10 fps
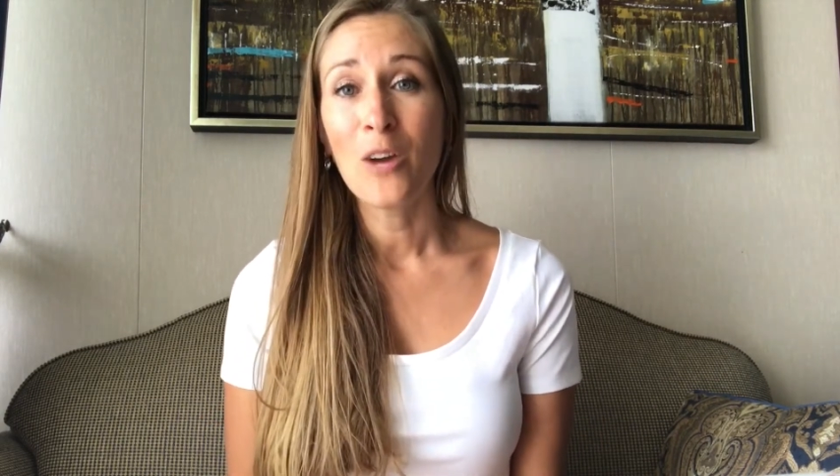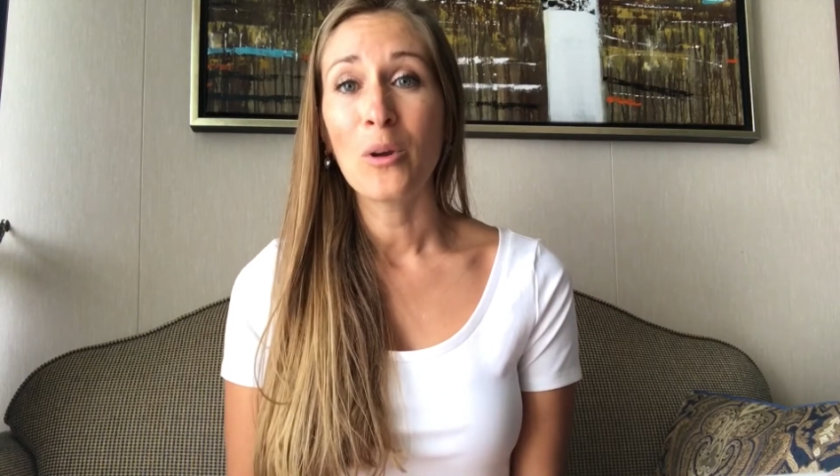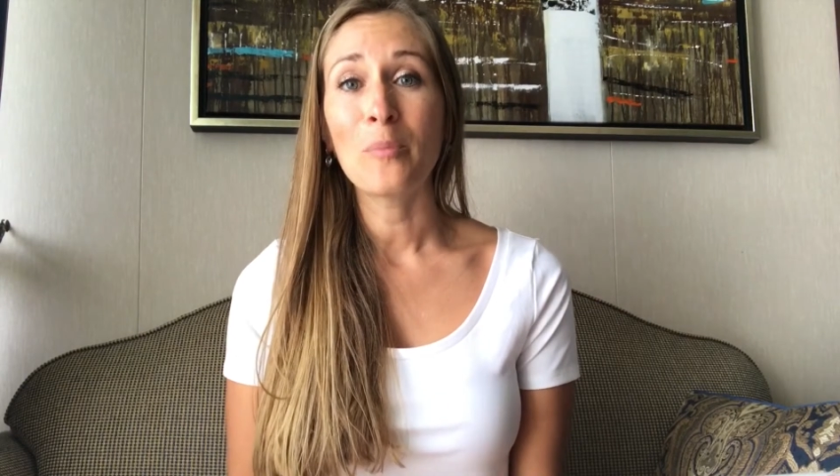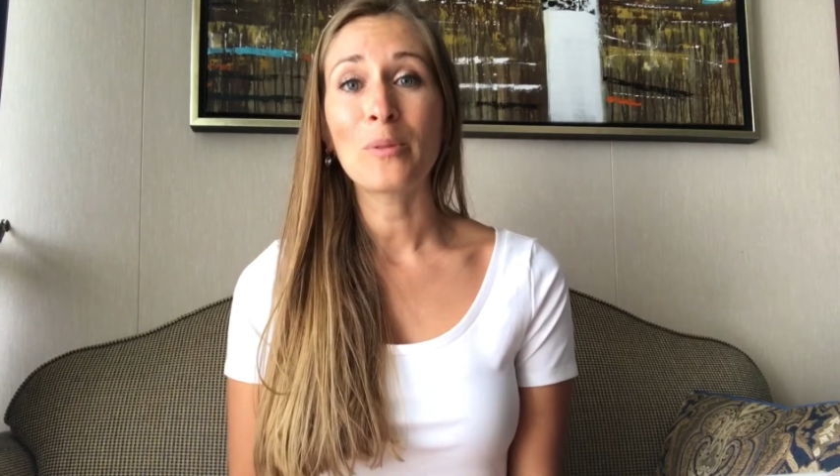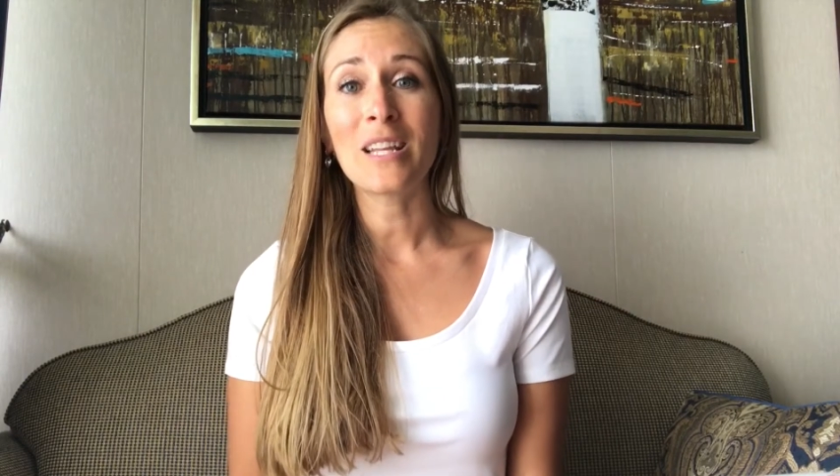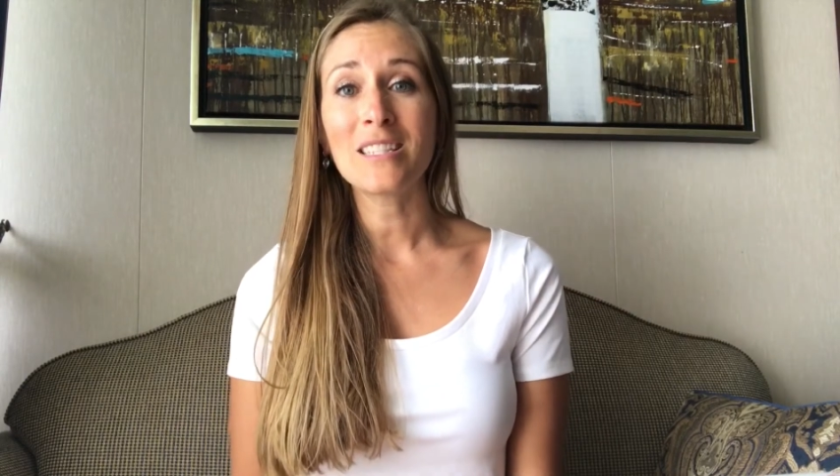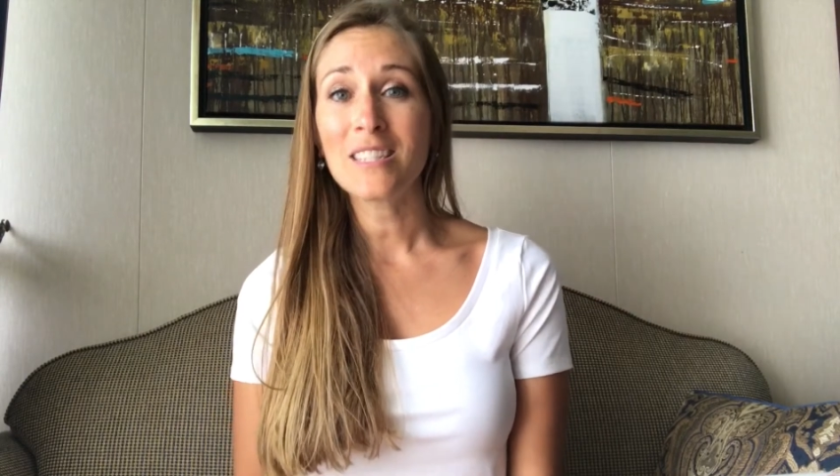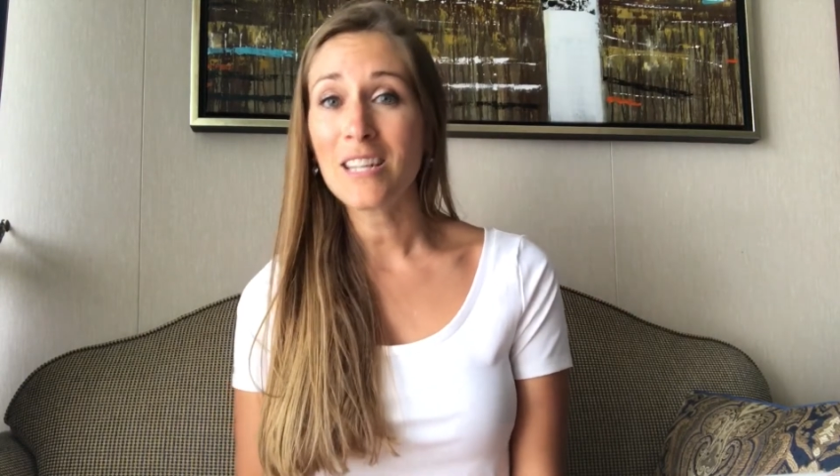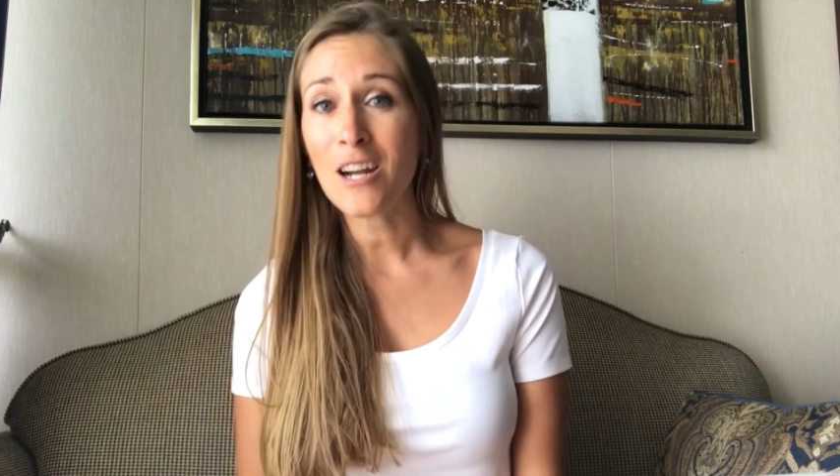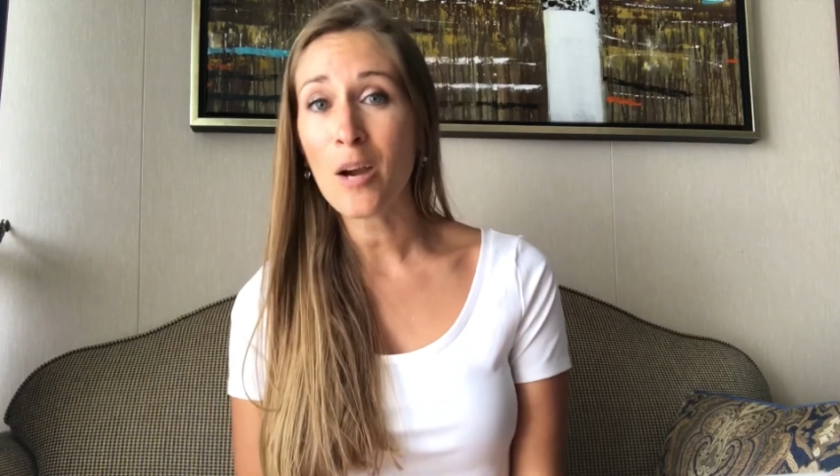We place
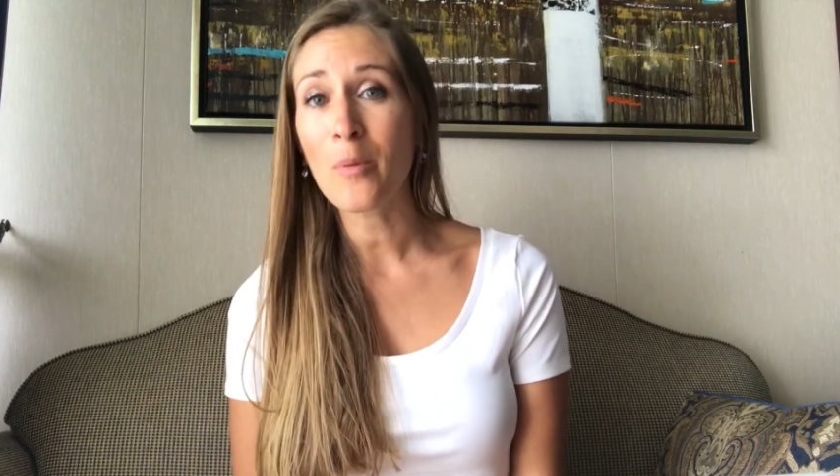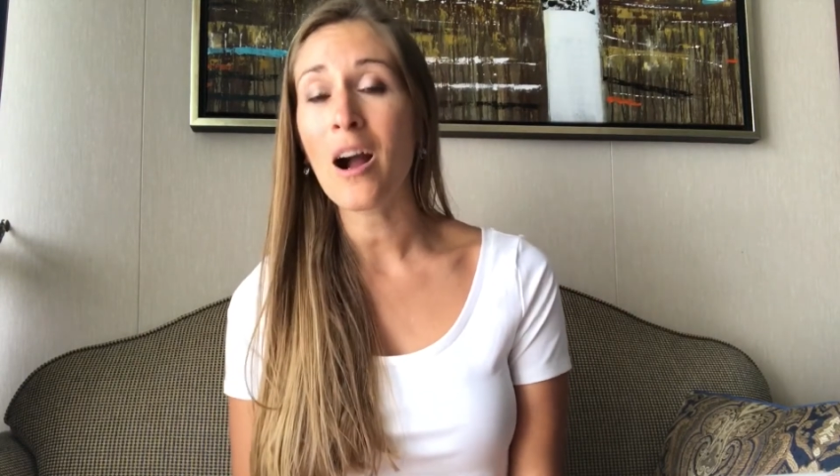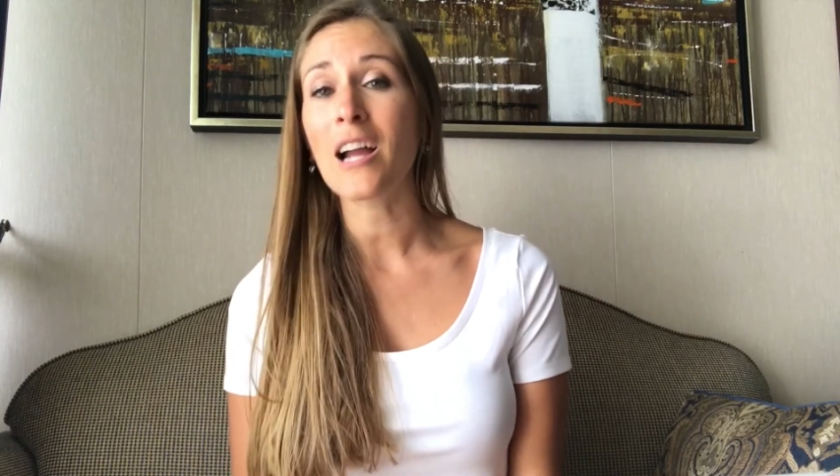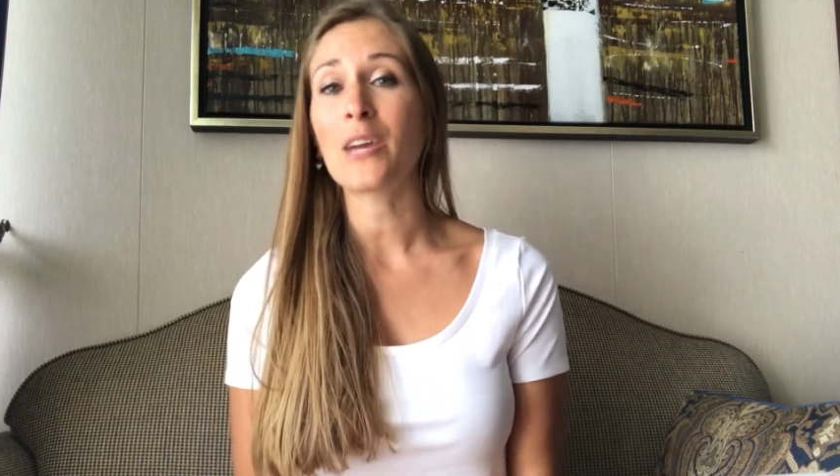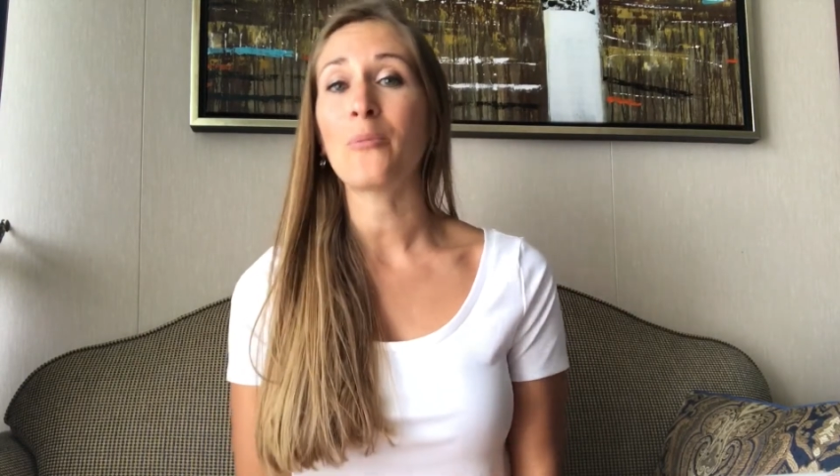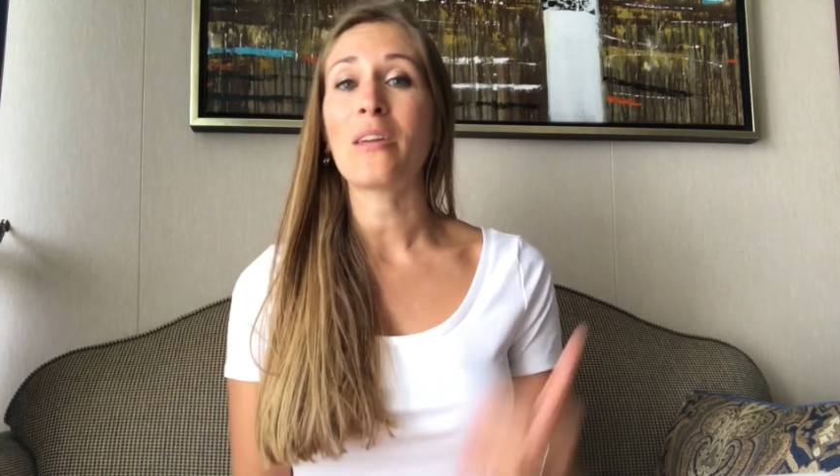it in our pocket,